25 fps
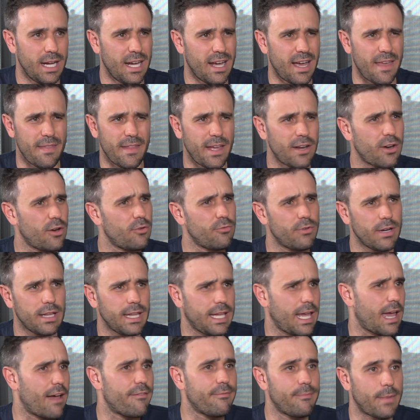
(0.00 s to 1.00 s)
and they don't really
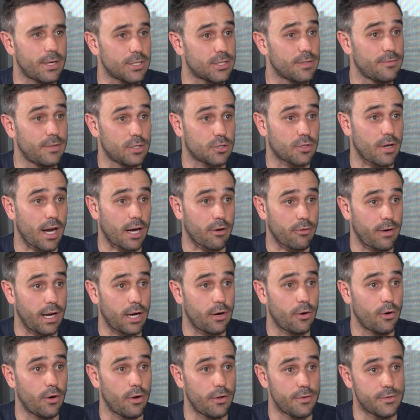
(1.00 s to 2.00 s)
have much of a track
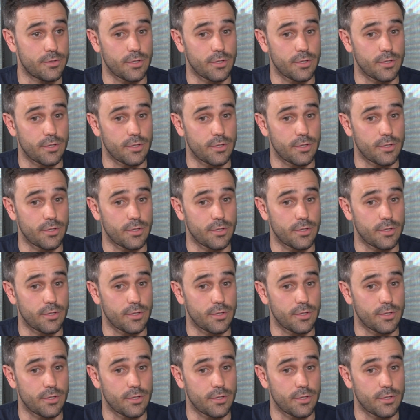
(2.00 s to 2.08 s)
record.